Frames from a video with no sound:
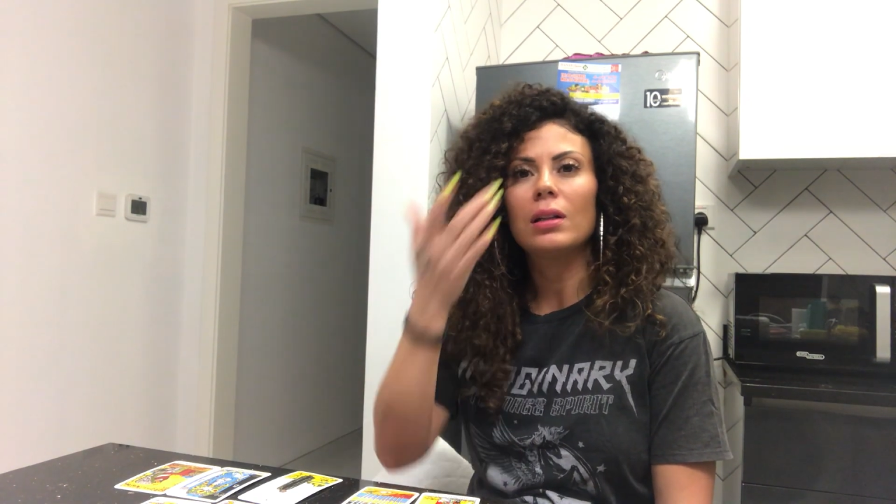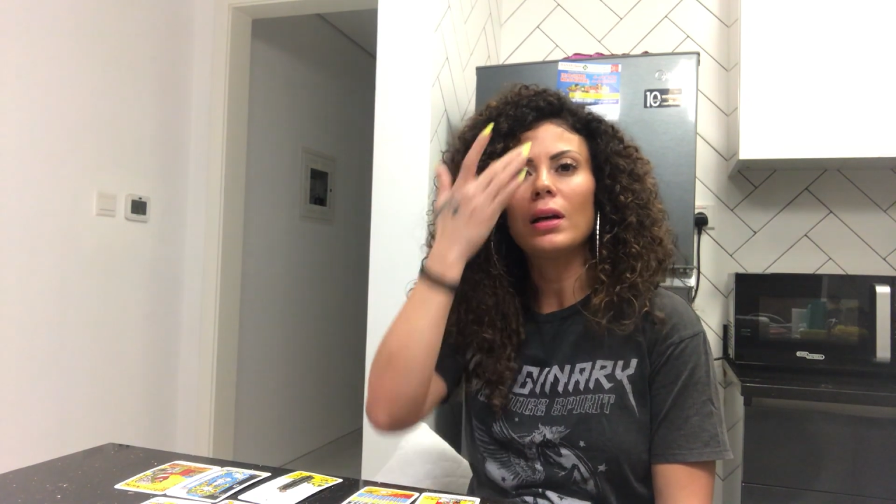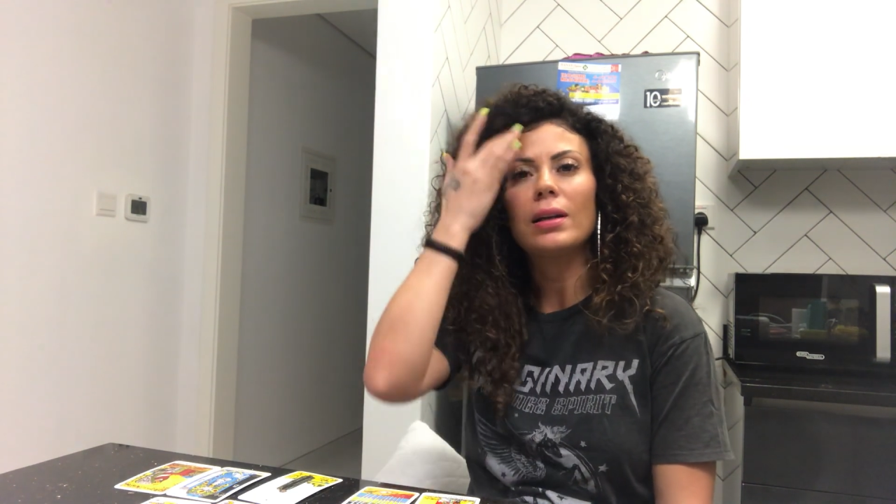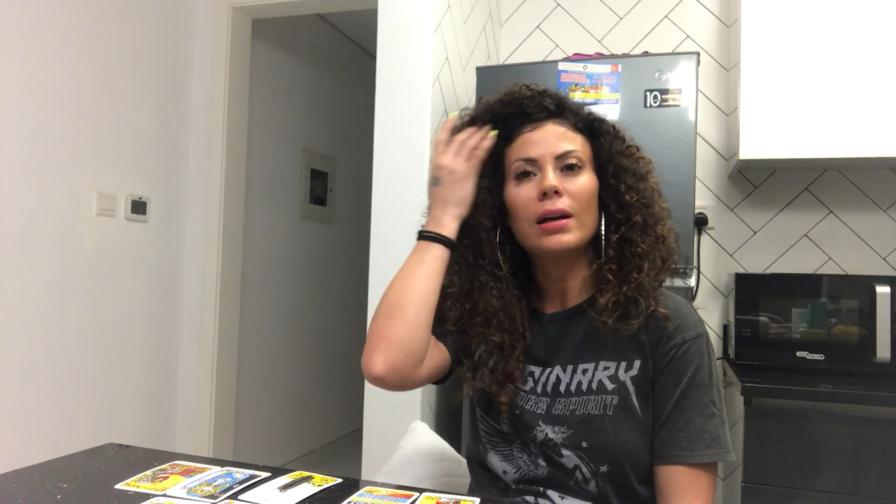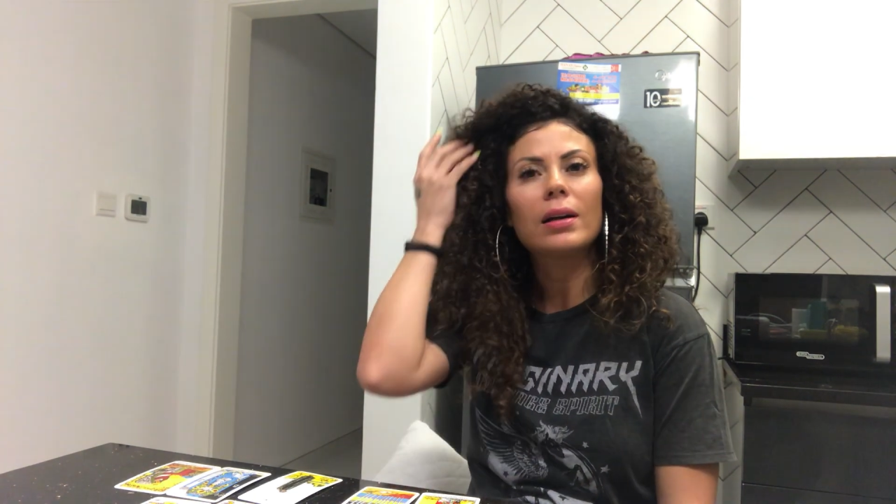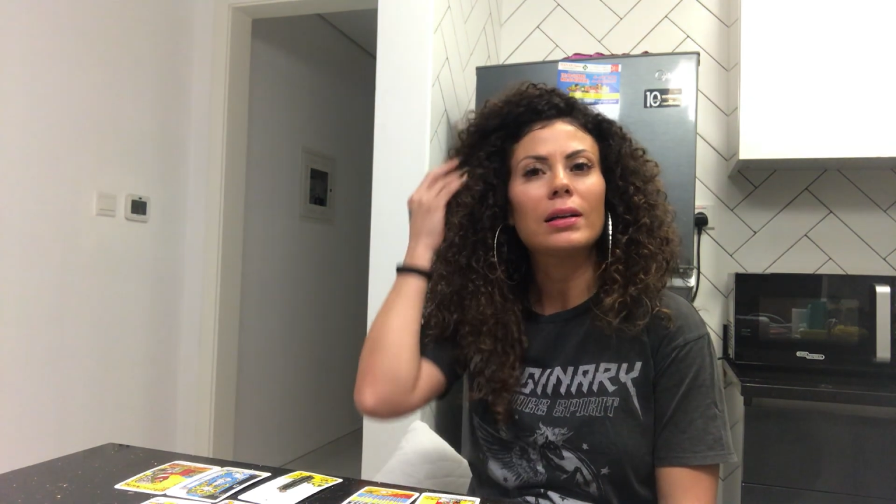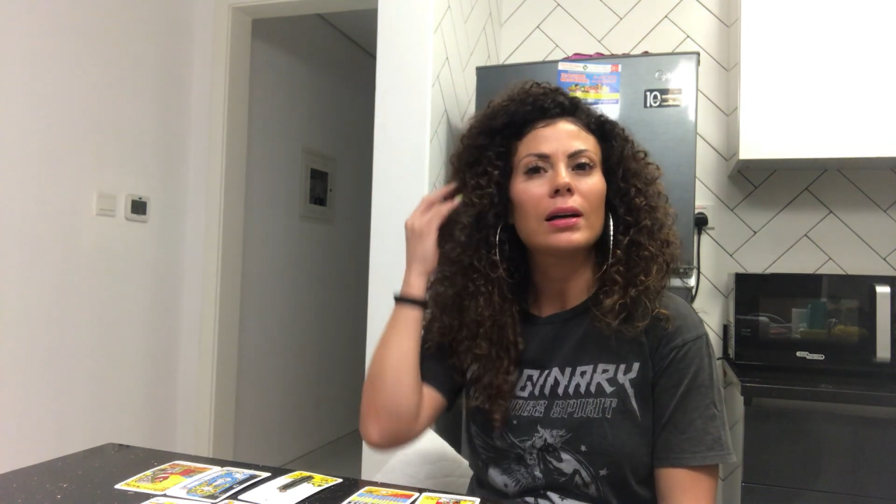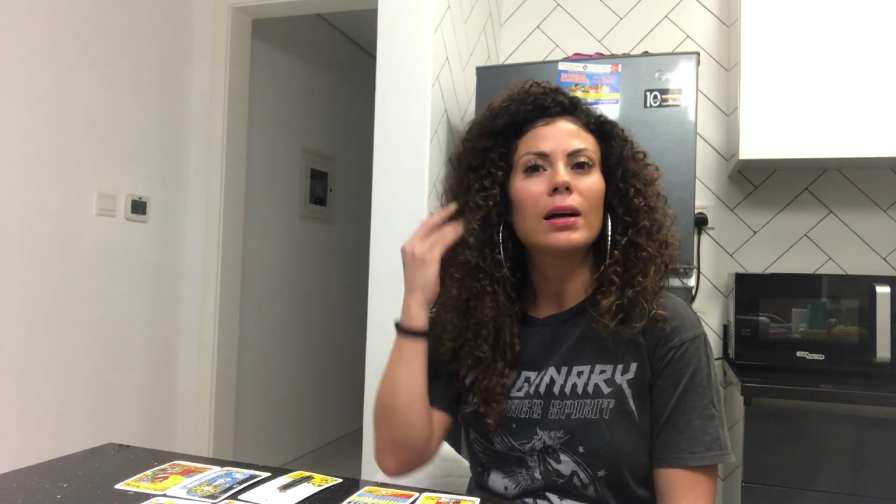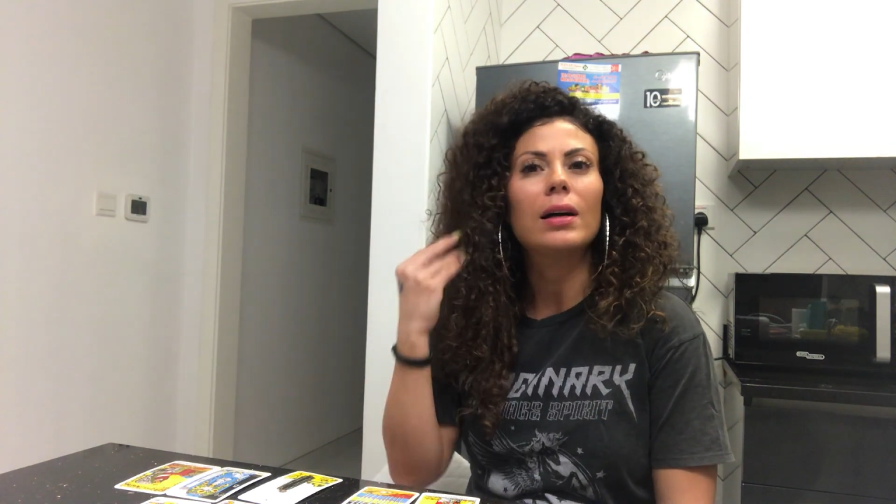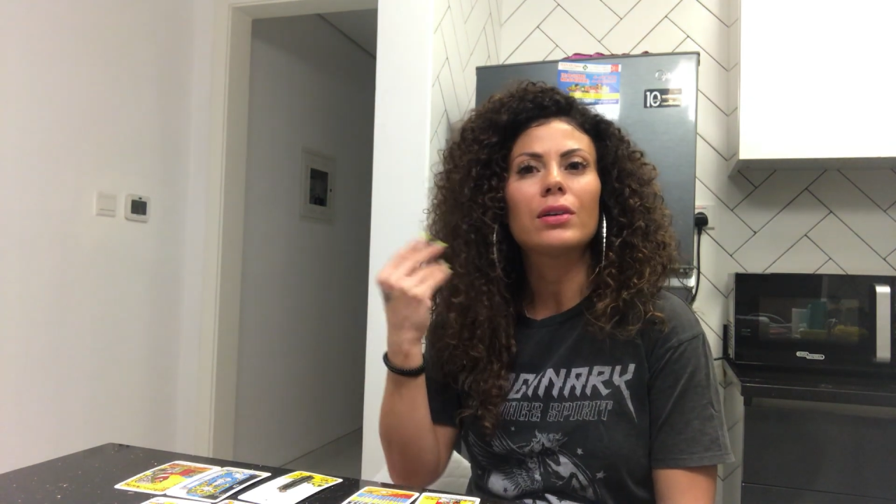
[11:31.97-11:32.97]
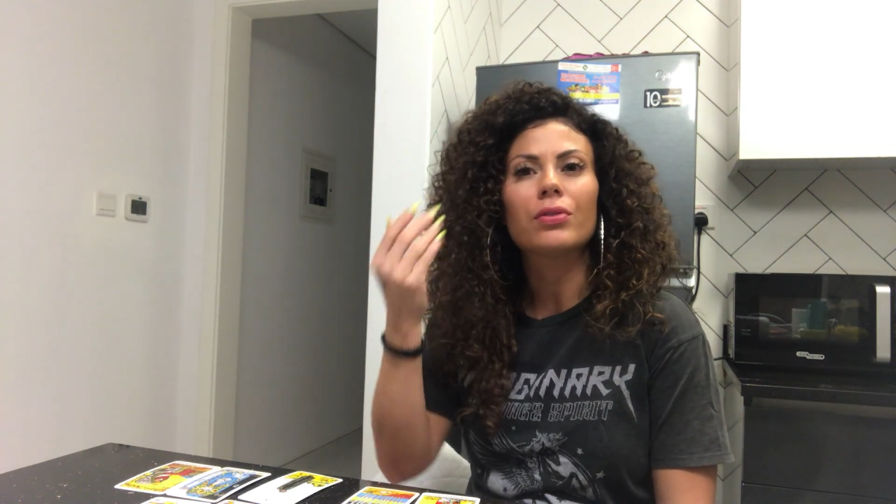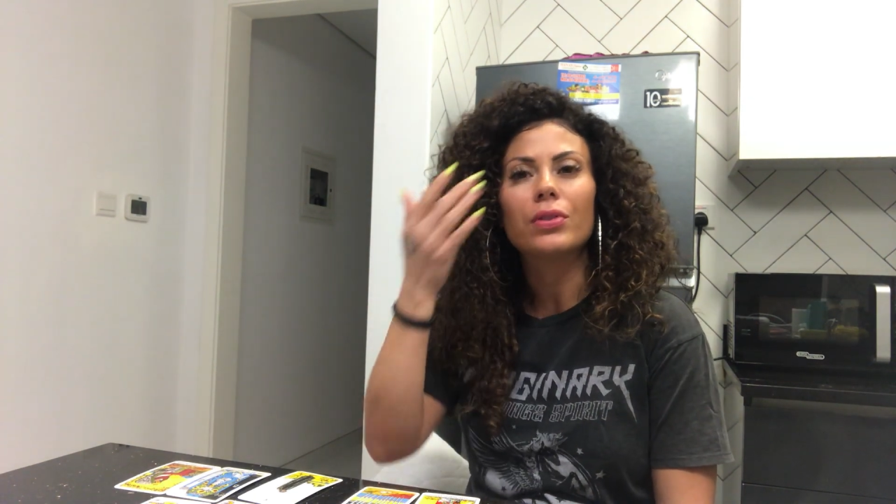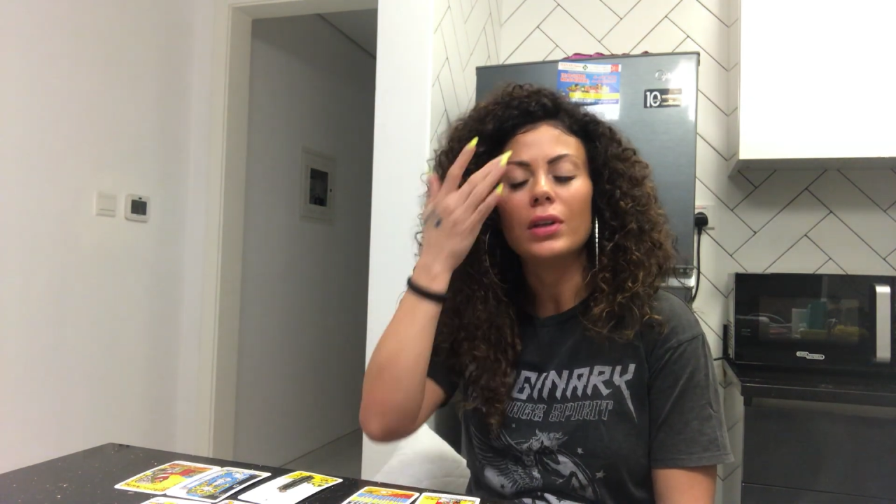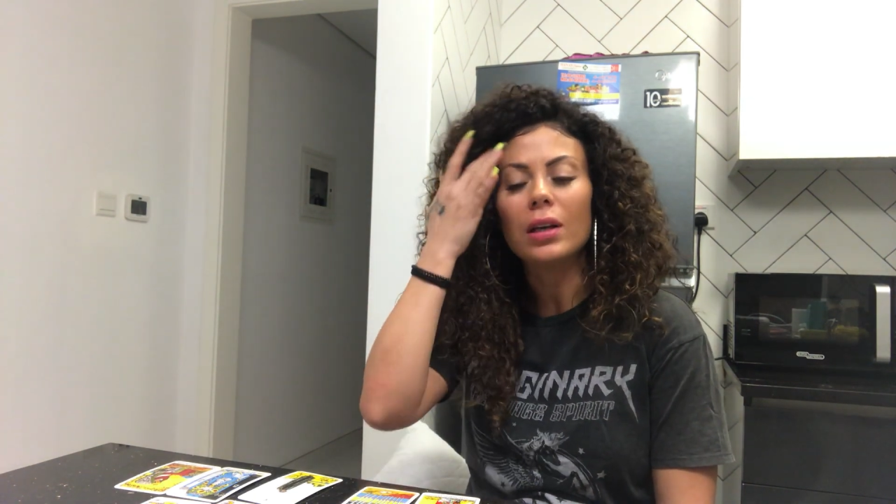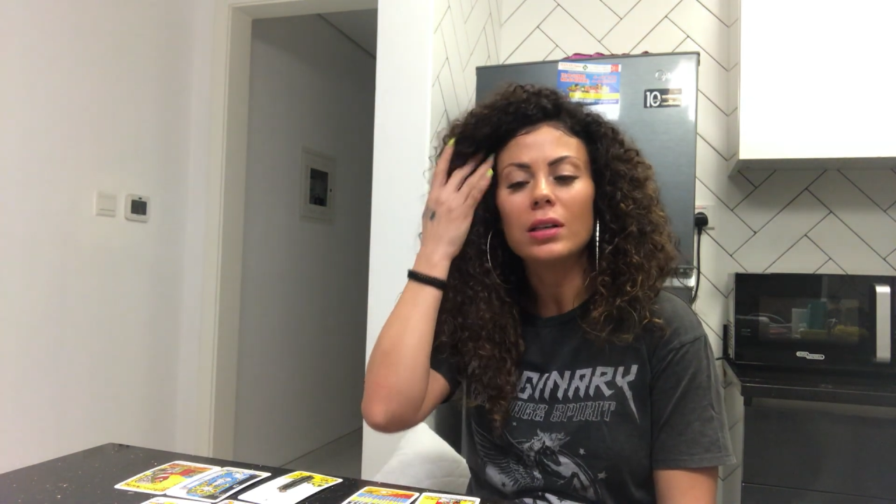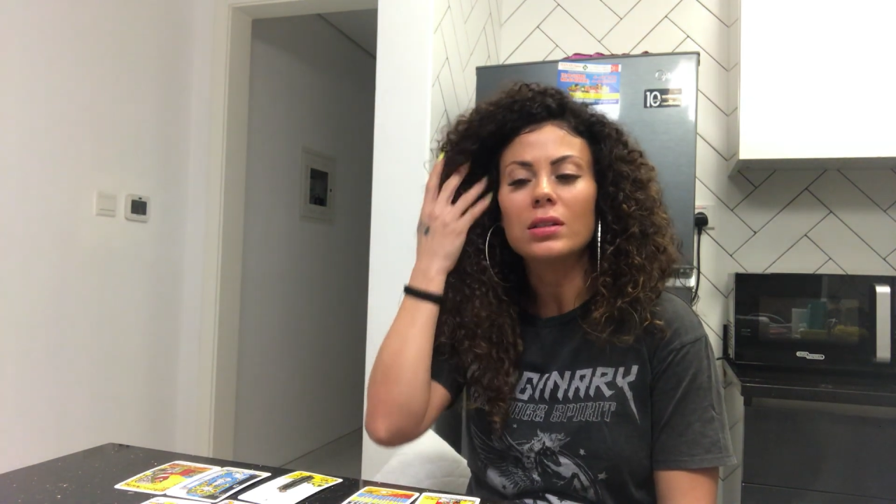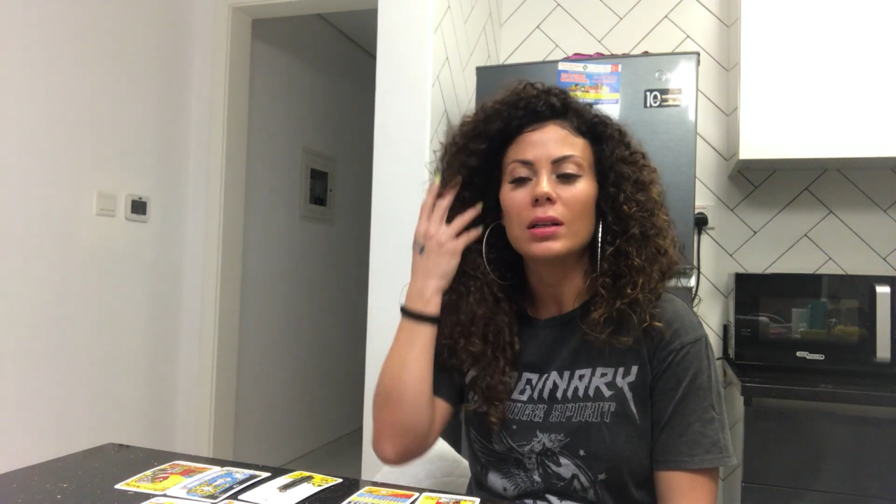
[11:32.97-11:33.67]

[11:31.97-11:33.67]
like that kind of things.